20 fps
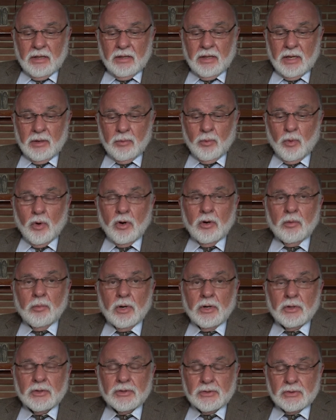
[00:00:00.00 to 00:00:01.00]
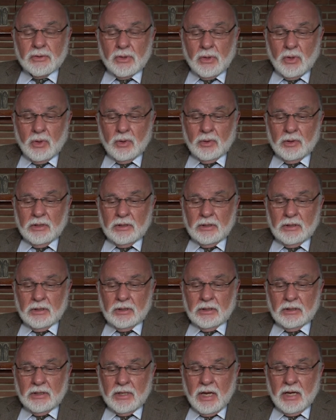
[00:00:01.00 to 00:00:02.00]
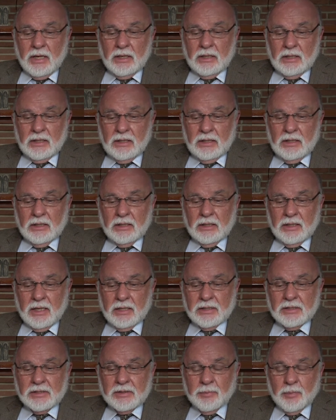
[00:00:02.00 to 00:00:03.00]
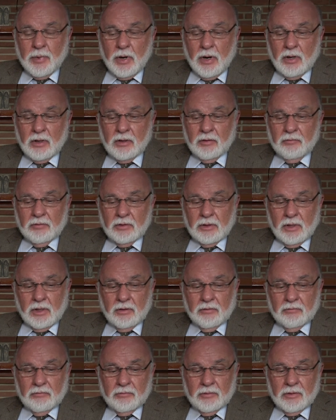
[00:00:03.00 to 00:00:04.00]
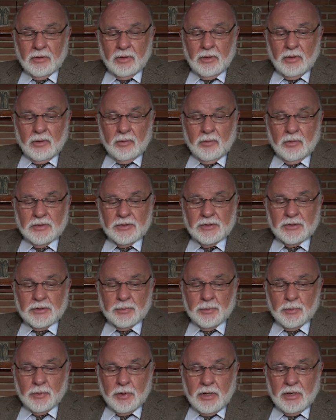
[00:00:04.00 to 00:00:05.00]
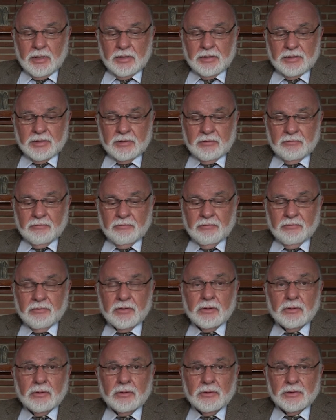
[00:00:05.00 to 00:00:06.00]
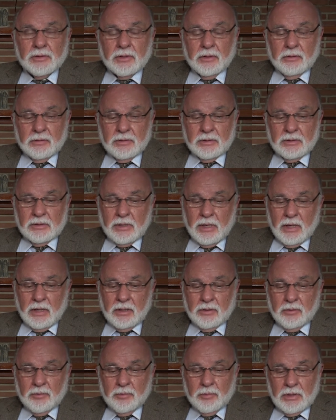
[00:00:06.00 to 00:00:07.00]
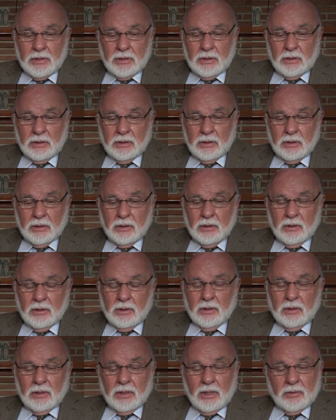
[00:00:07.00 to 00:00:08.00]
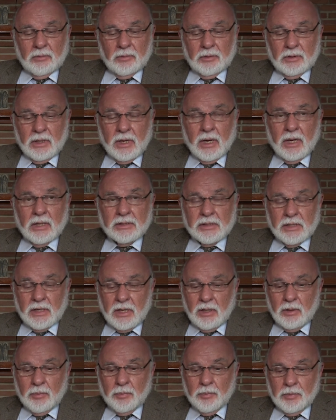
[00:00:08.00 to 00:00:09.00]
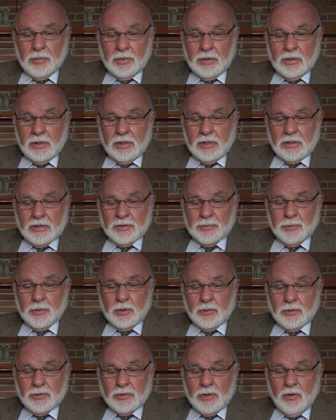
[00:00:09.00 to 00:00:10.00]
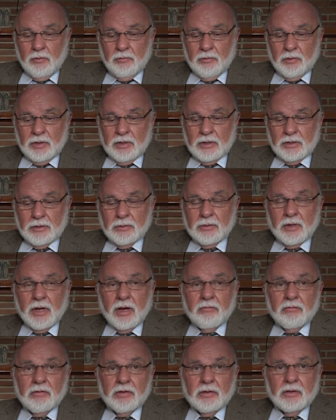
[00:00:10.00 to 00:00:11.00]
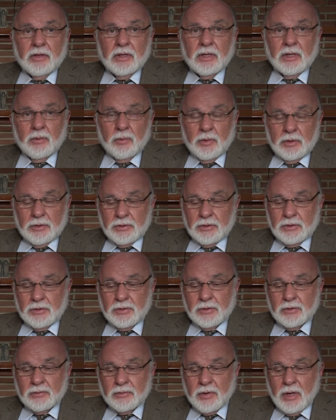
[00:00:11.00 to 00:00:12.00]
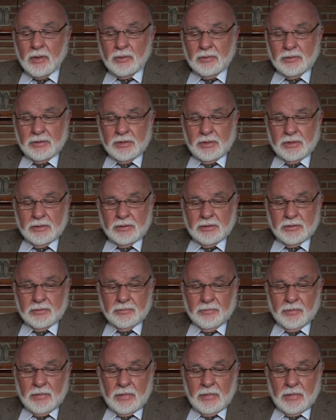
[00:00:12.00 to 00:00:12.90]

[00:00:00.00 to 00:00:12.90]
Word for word: They warm our soul and ignite in it that spark of love which spreads and fills our entire being, and with God's help, spills over into everything which surrounds us.